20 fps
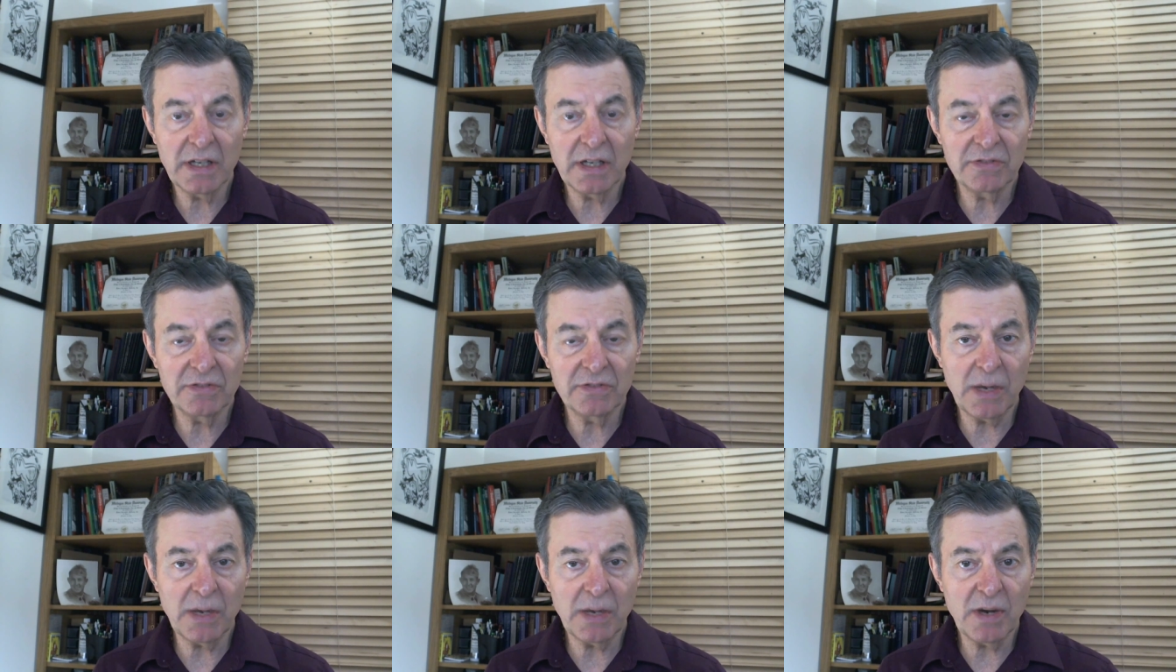
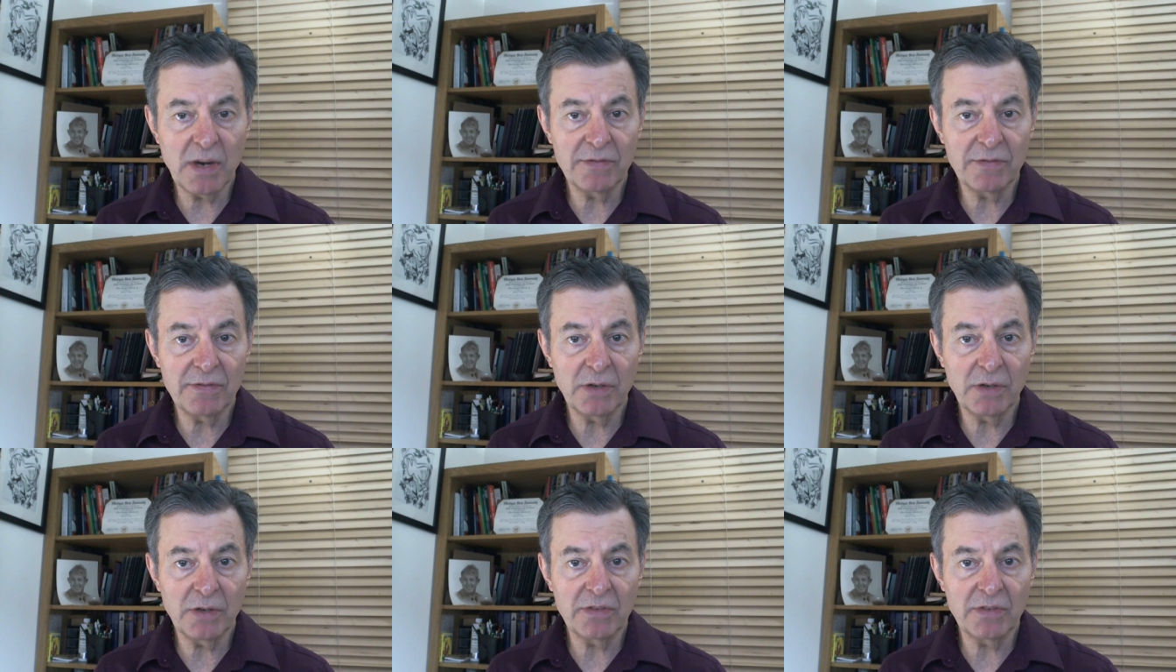stay away
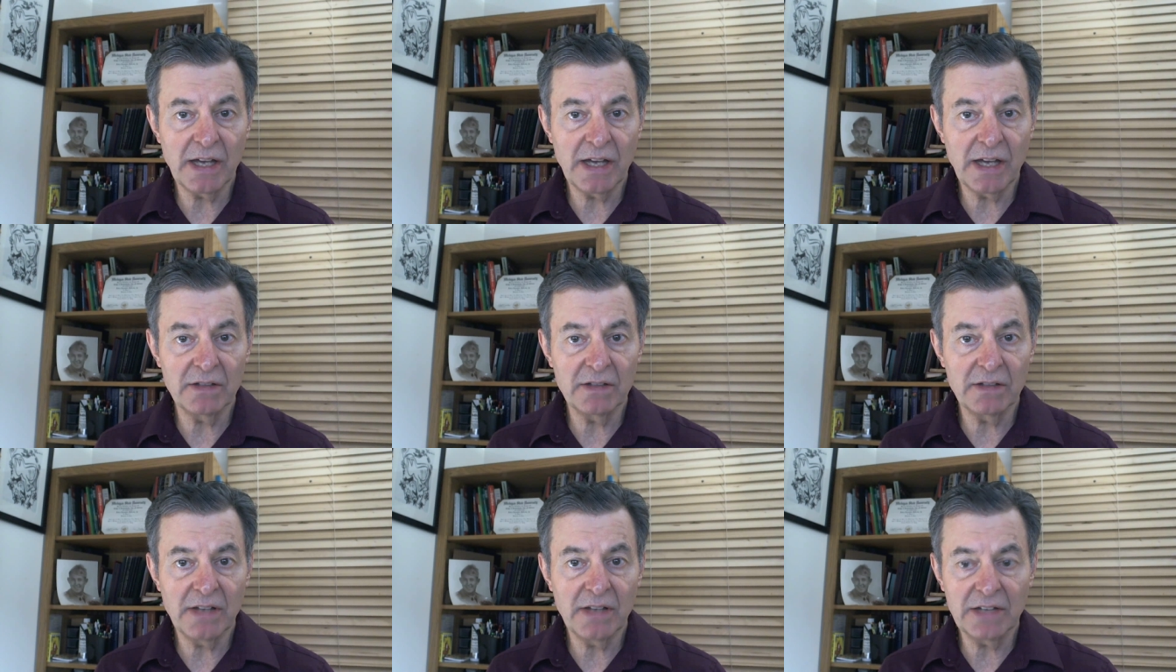from
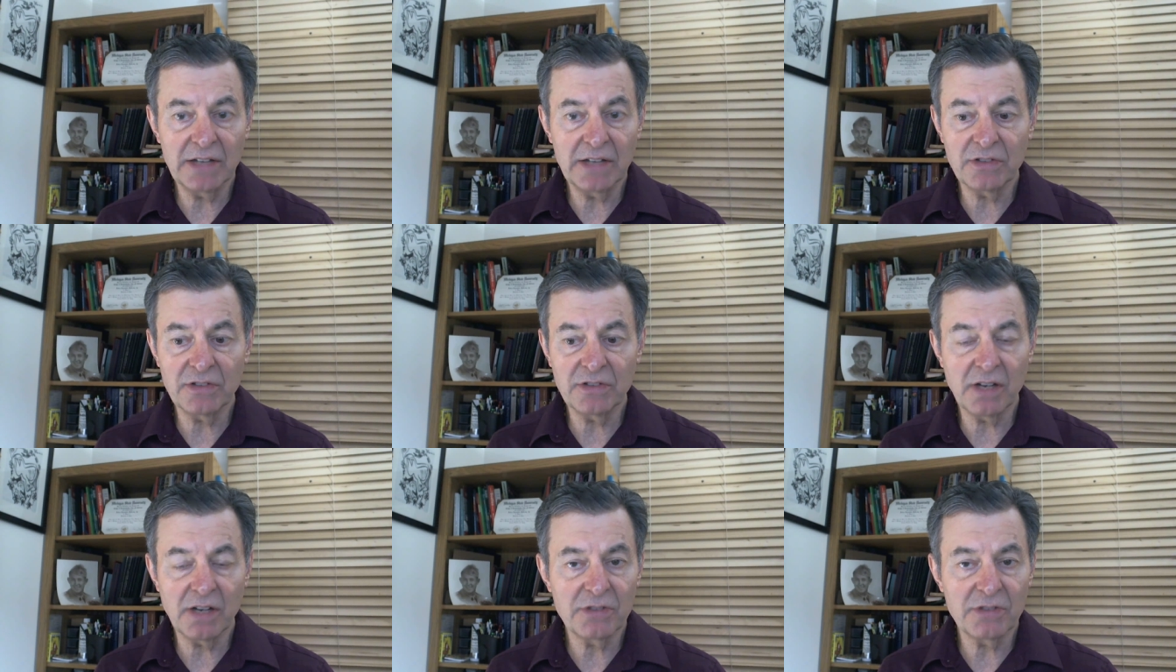that
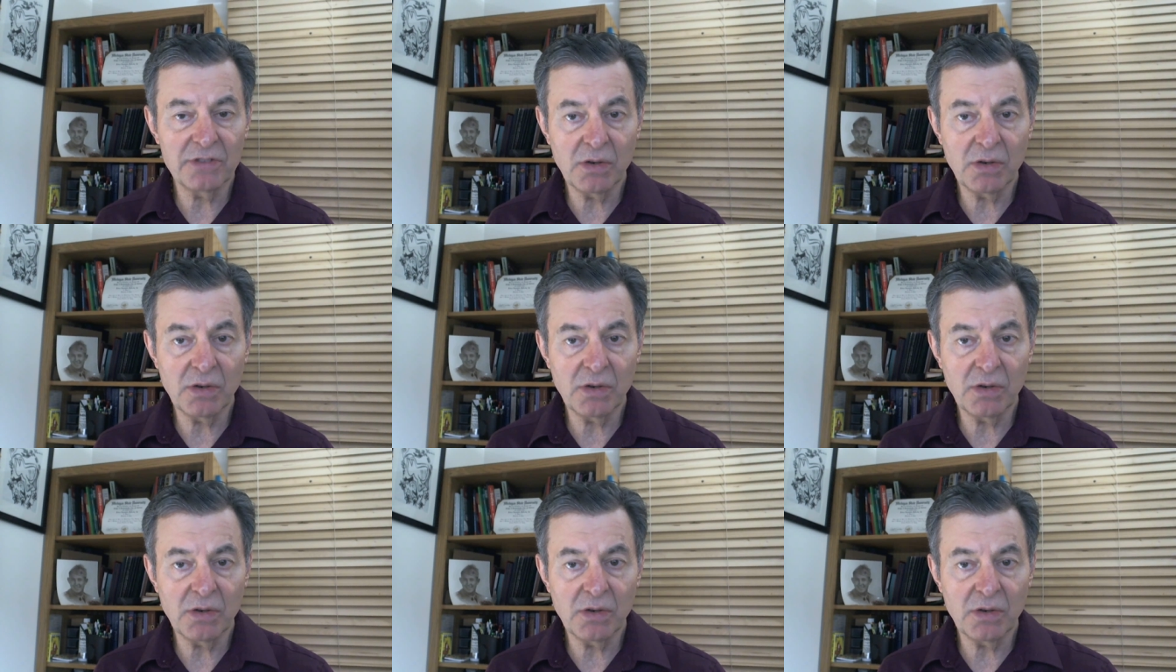stuff.